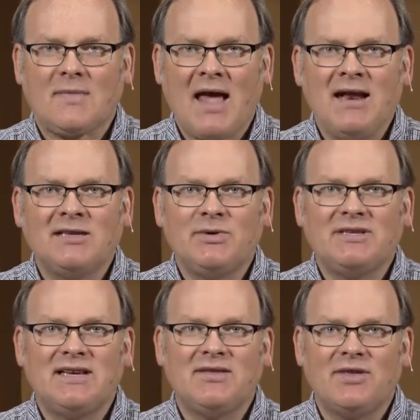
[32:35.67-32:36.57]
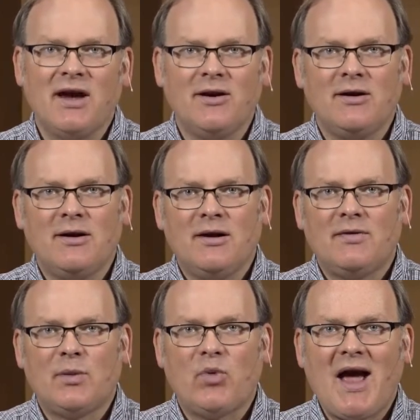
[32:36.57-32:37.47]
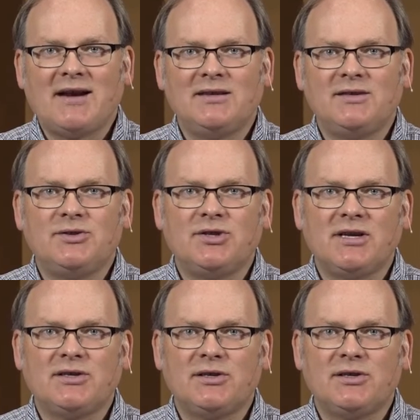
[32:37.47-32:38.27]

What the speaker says: And as we sit there, the practice is just